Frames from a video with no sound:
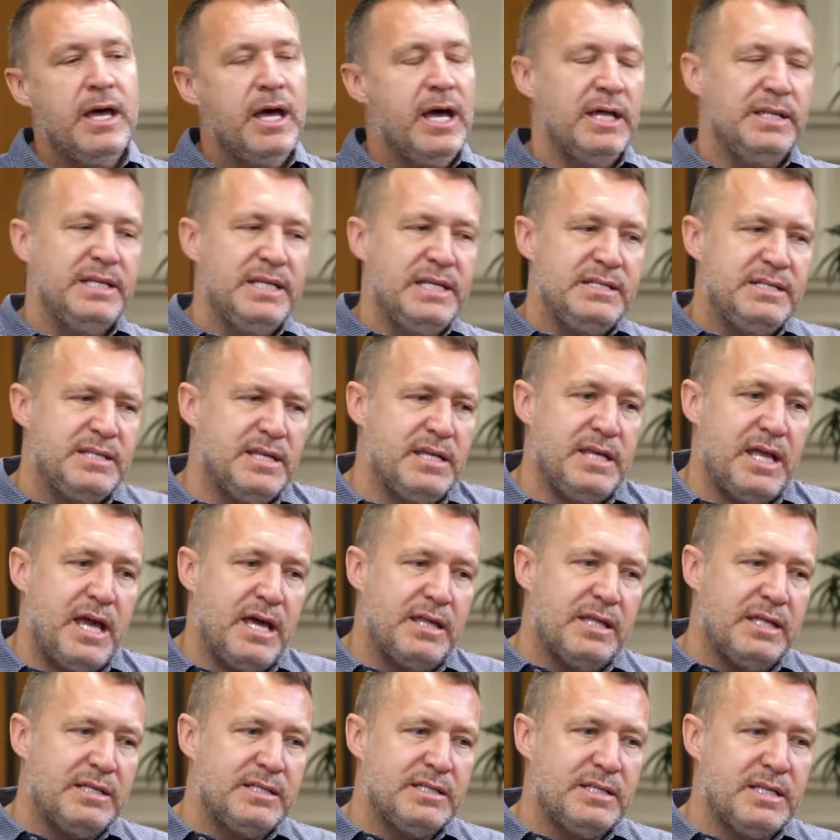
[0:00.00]
and they'd say,
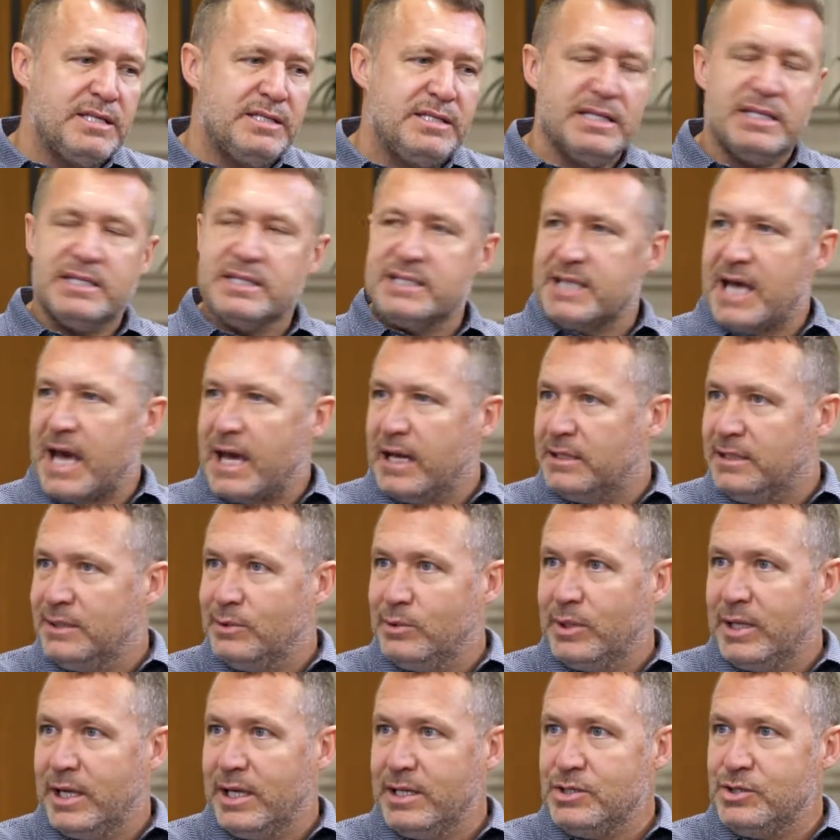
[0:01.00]
yeah, that's exactly
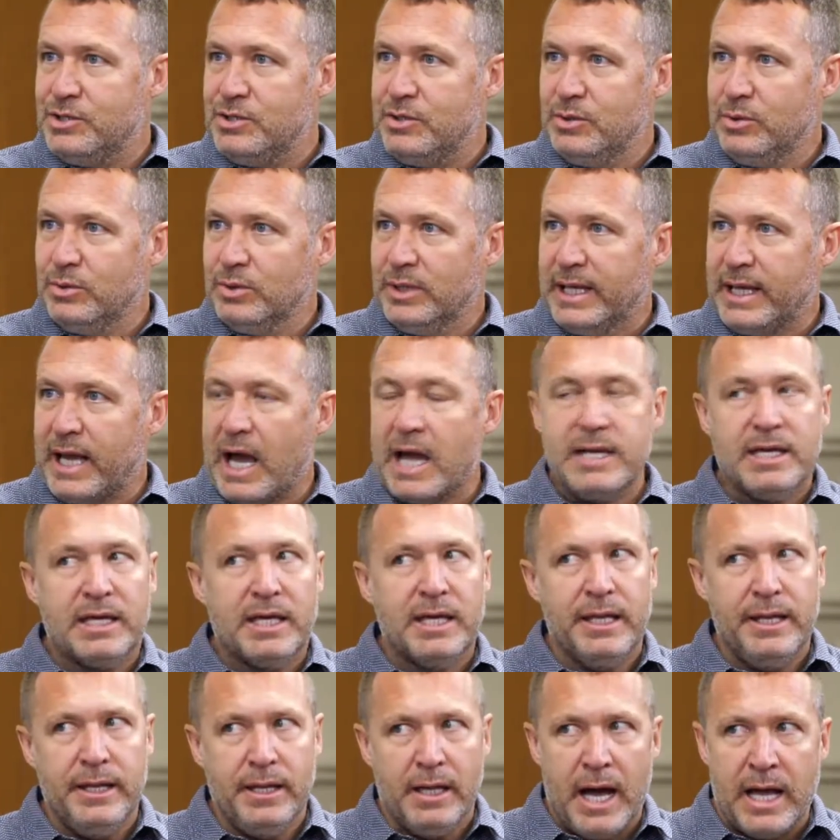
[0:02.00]
what I do. Like I
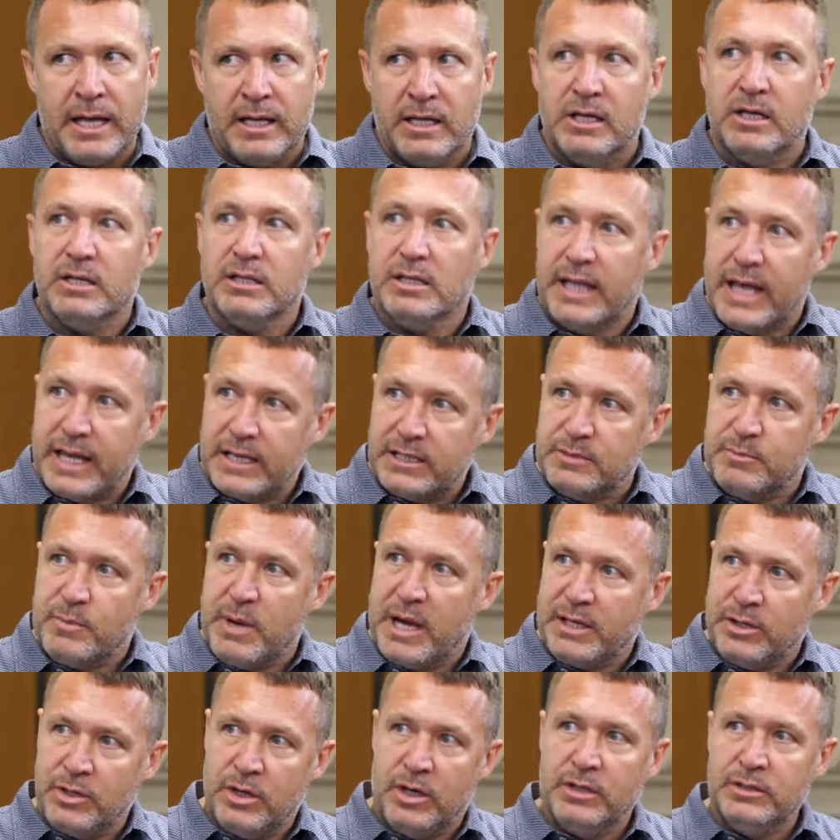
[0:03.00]
collect
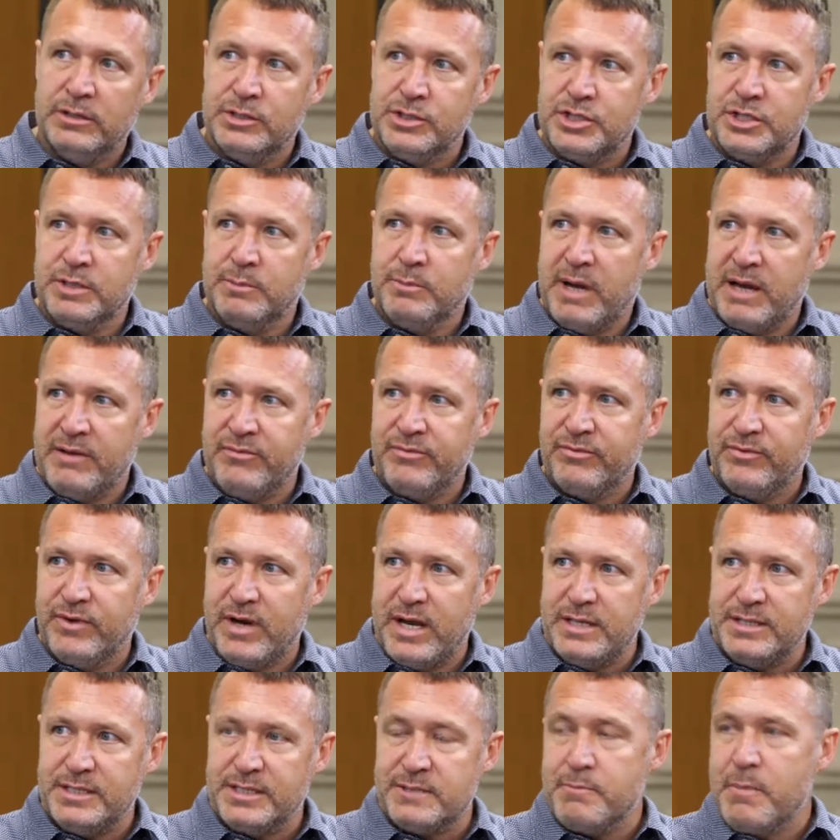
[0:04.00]
my knowledge in my
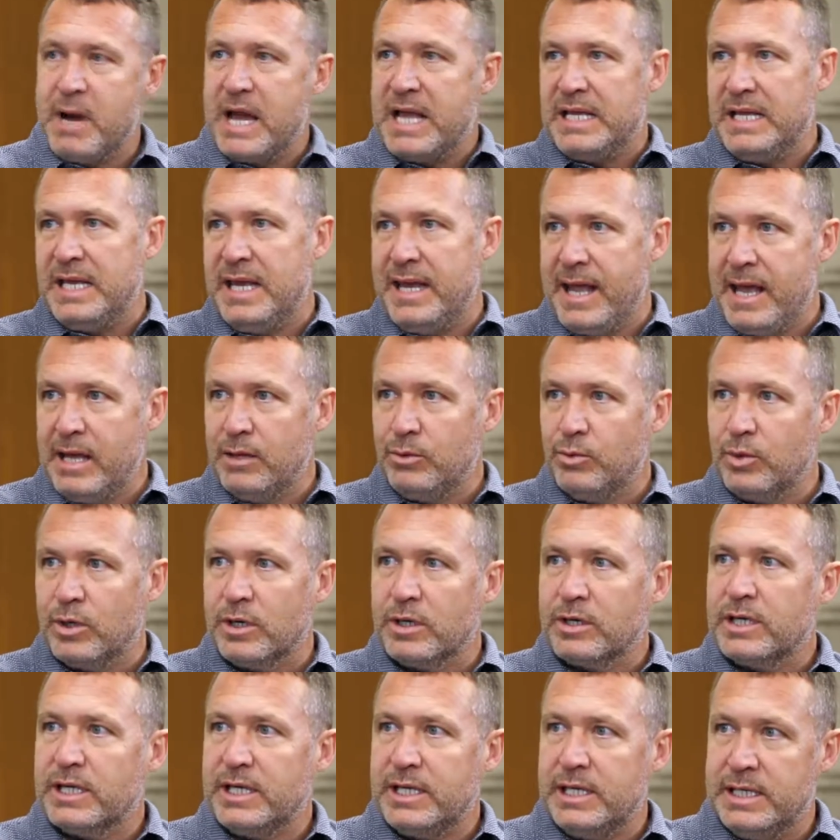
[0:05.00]
friends. My
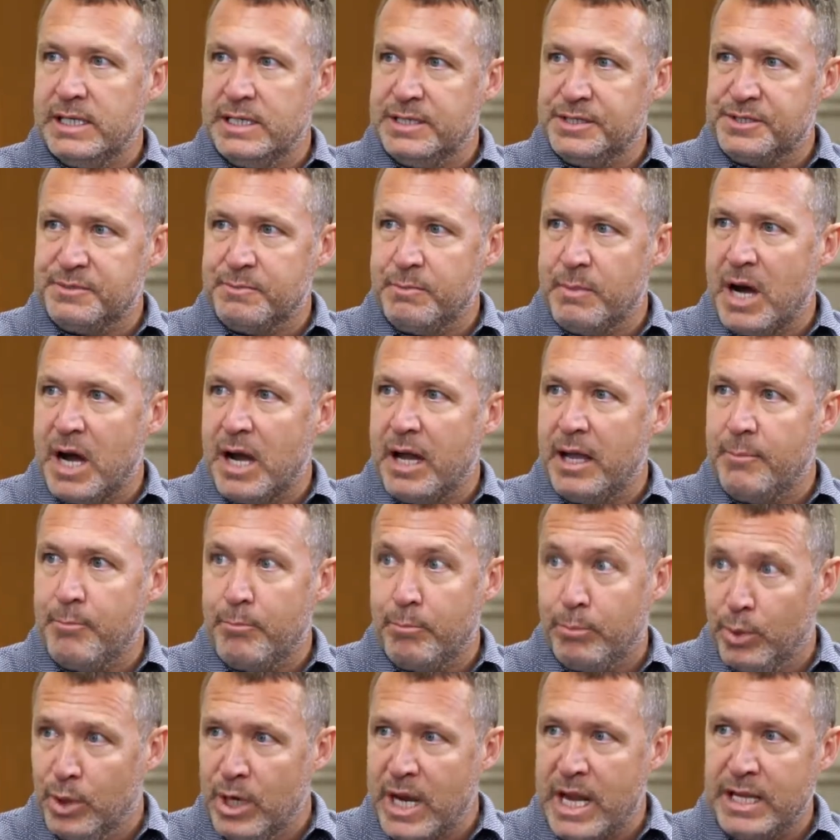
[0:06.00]
network is my
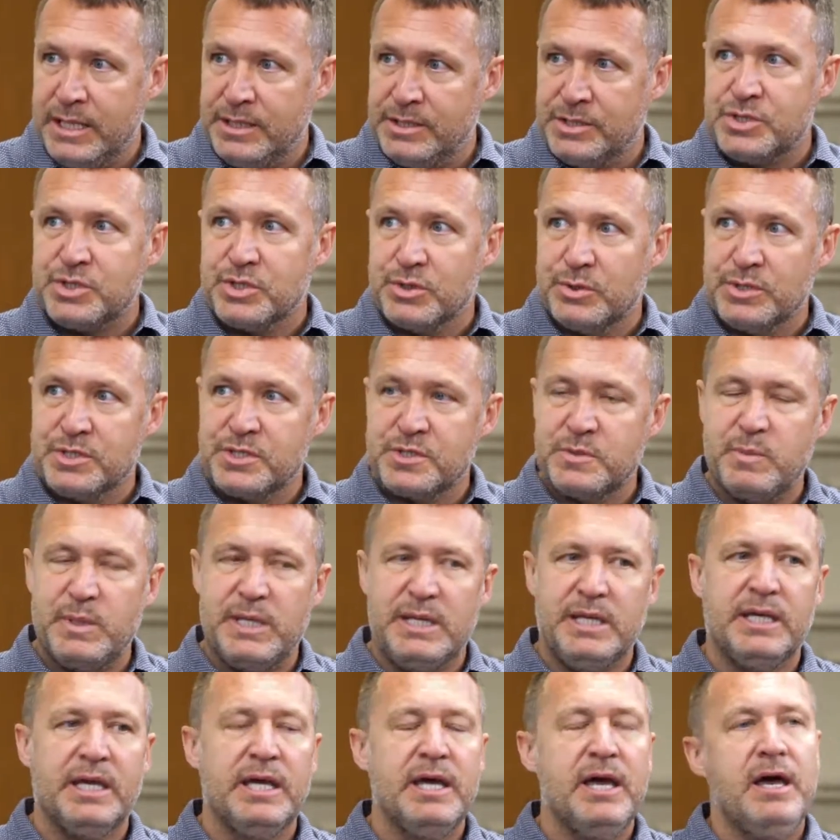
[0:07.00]
brain, so to
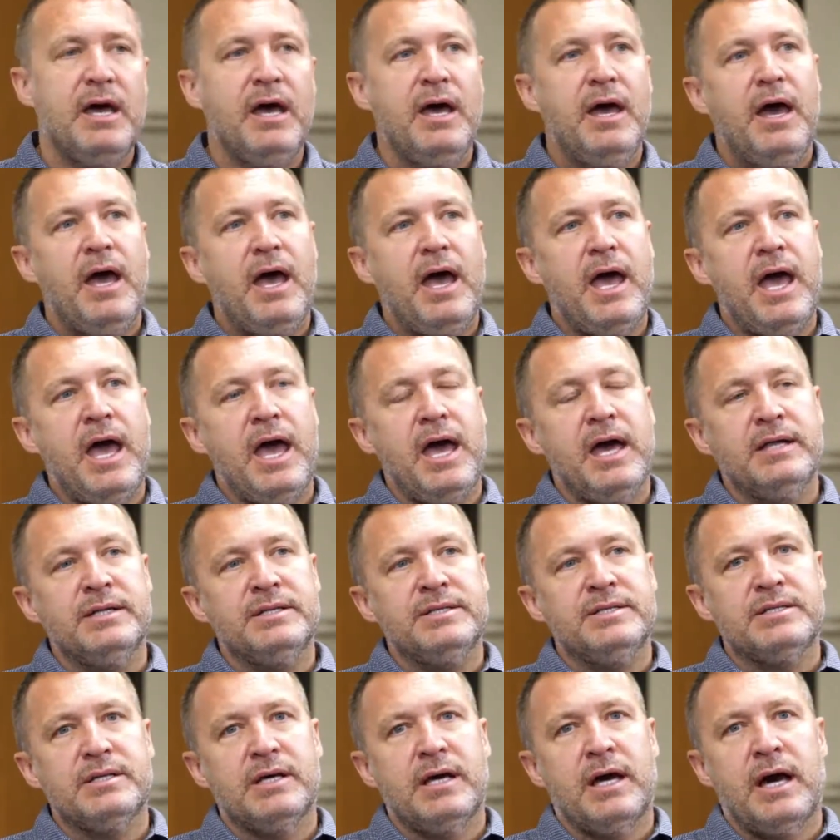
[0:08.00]
speak.
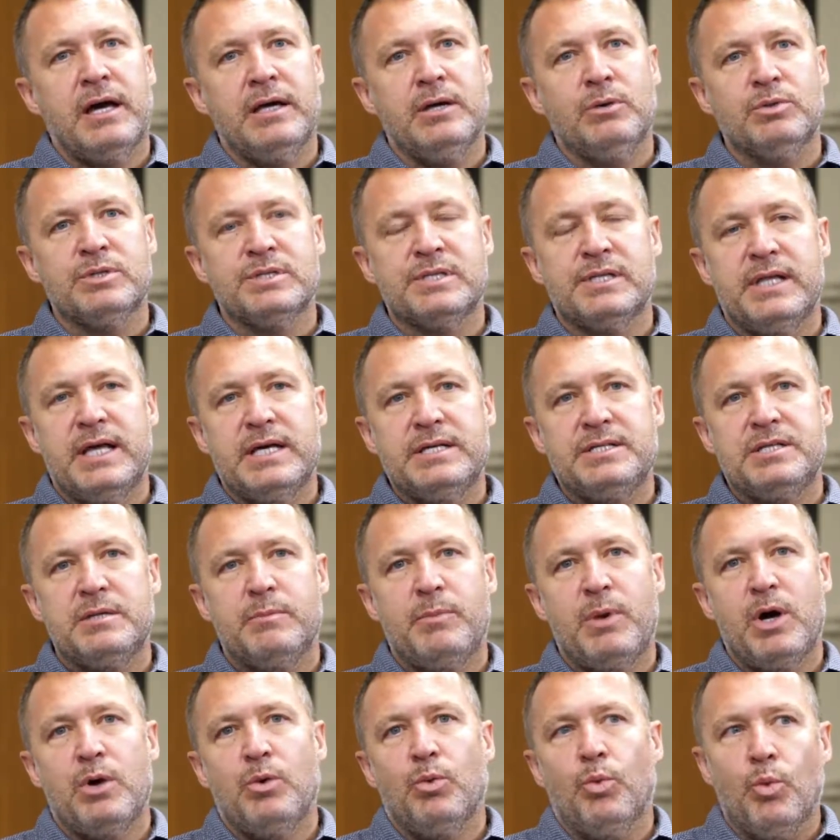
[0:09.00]
And it was less
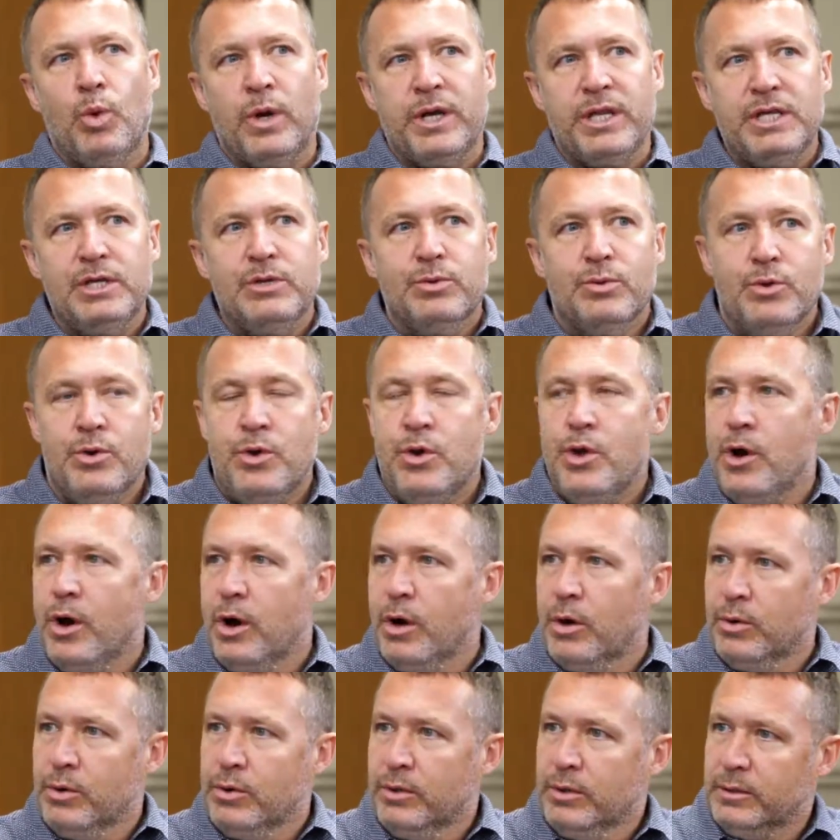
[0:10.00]
about what do you
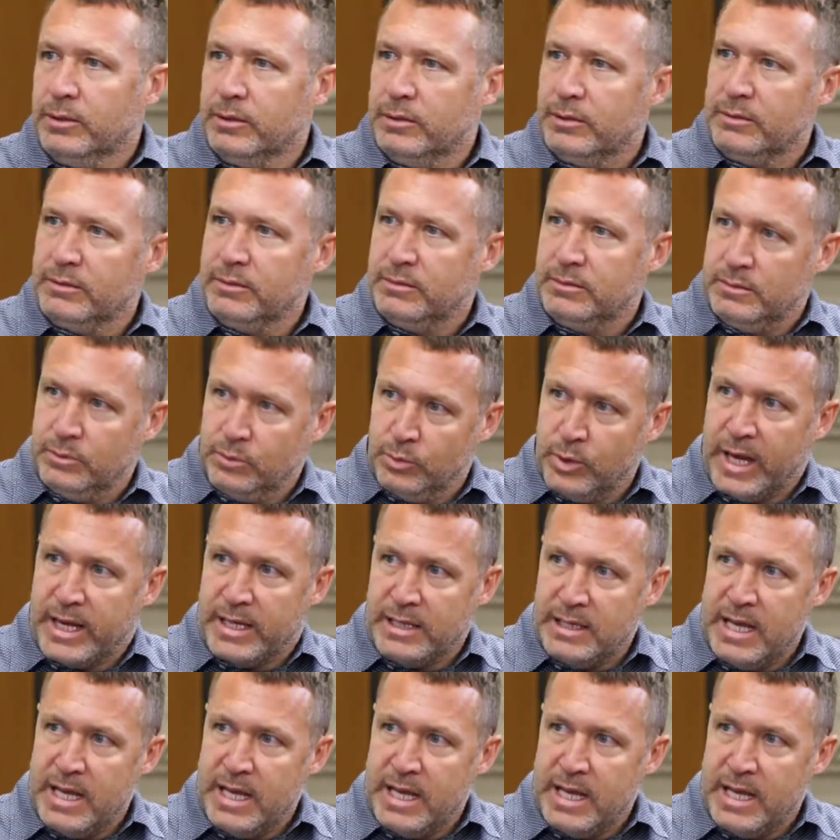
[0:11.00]
know right